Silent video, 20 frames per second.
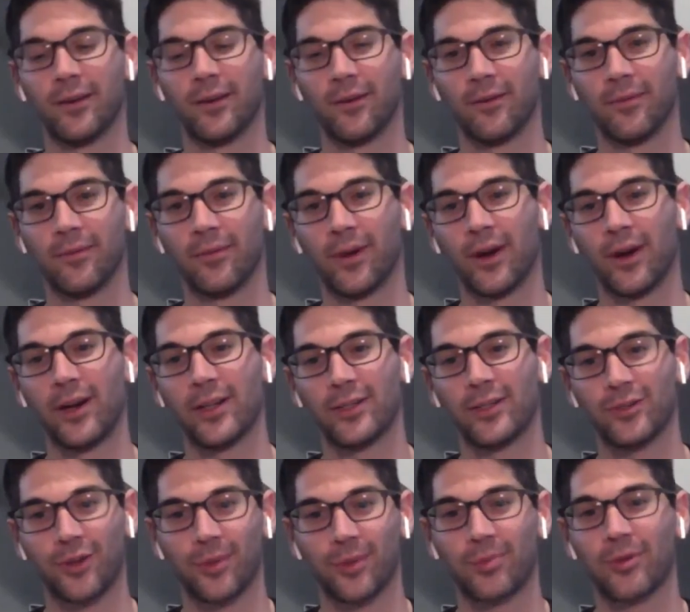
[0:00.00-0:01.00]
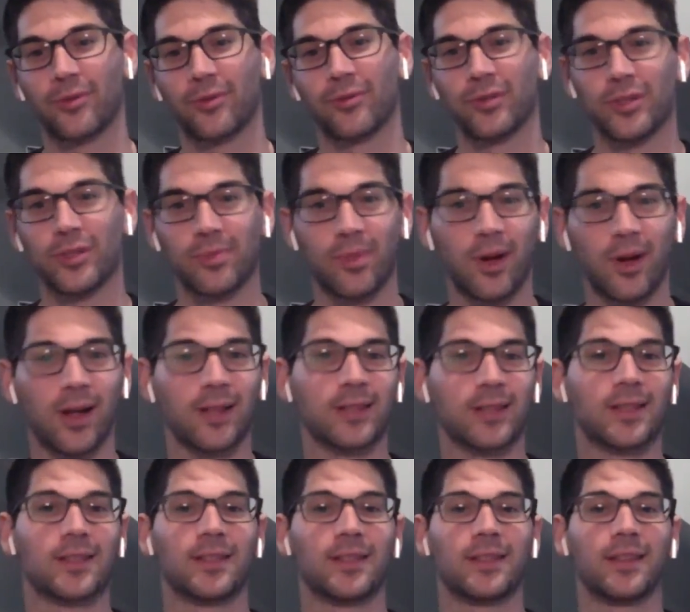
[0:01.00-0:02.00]
very scripted
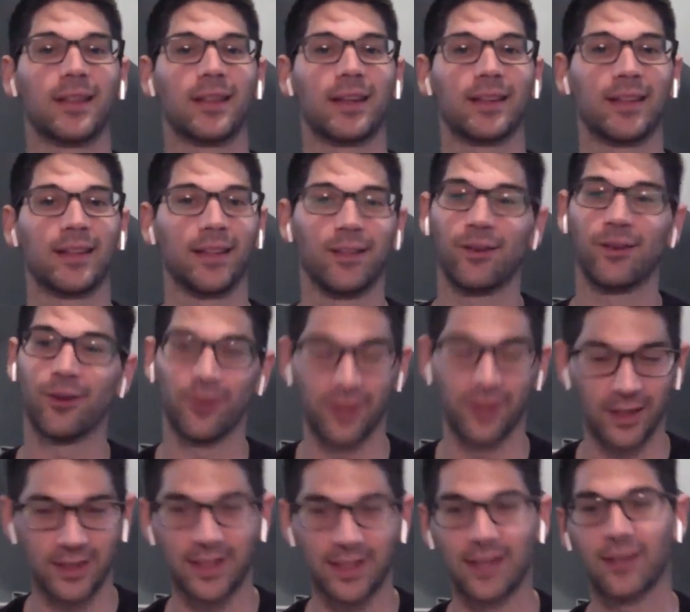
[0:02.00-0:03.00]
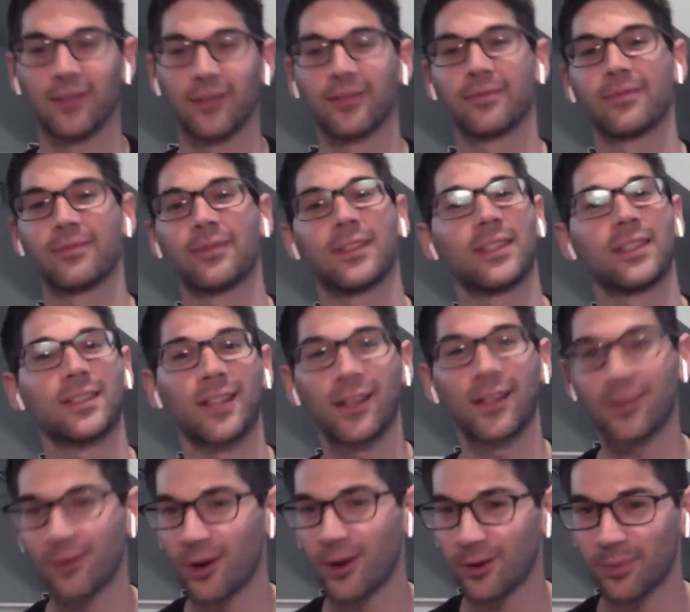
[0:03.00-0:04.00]
response, and like they could tell there's
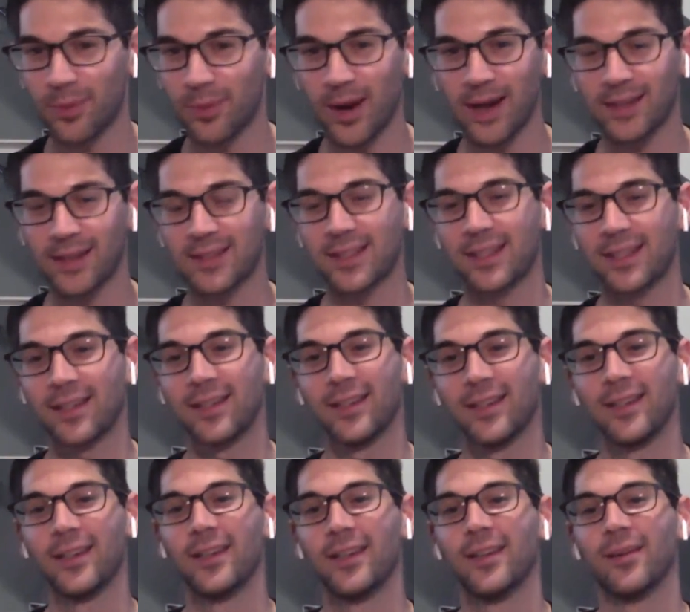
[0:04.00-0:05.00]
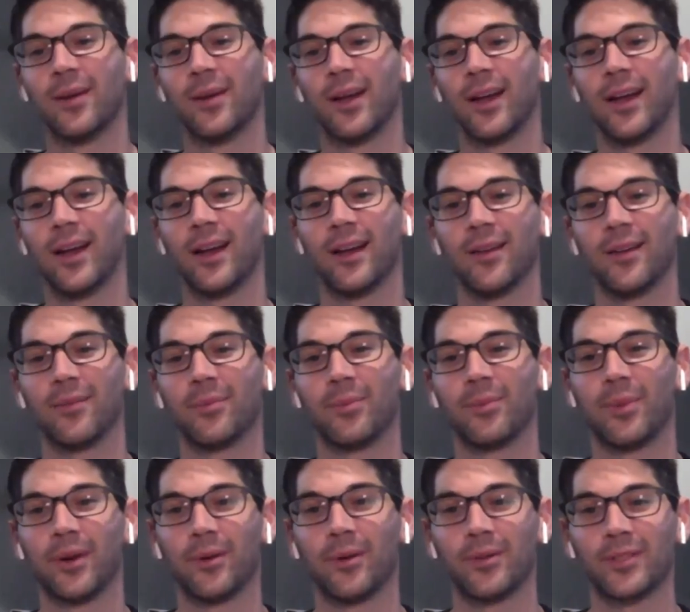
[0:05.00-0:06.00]
nothing wrong with practicing,
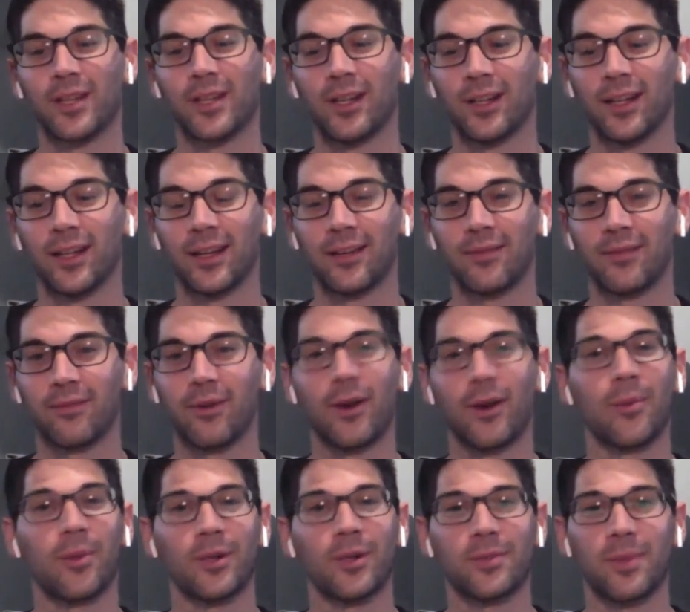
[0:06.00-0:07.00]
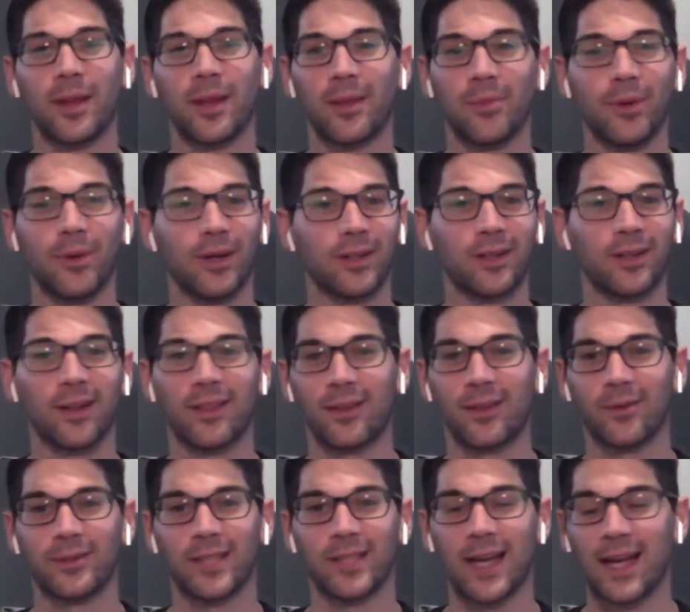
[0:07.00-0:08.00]
but it was all like very much by the book.
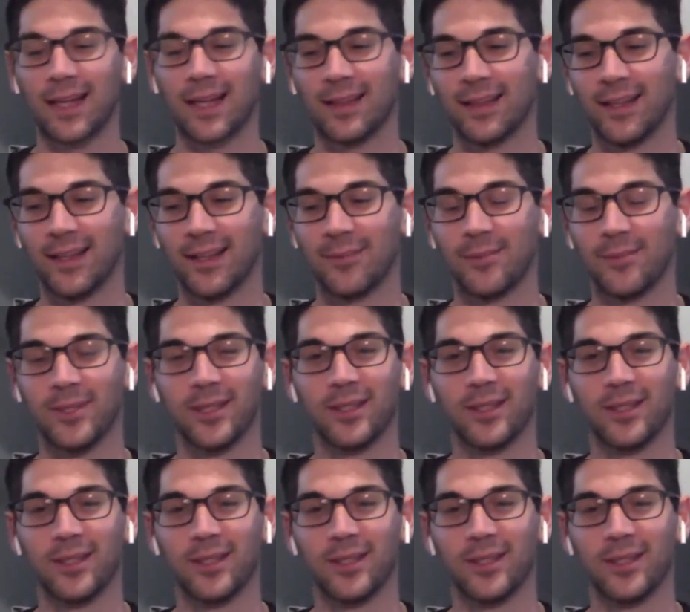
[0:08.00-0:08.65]
Nothing was ad-libbed.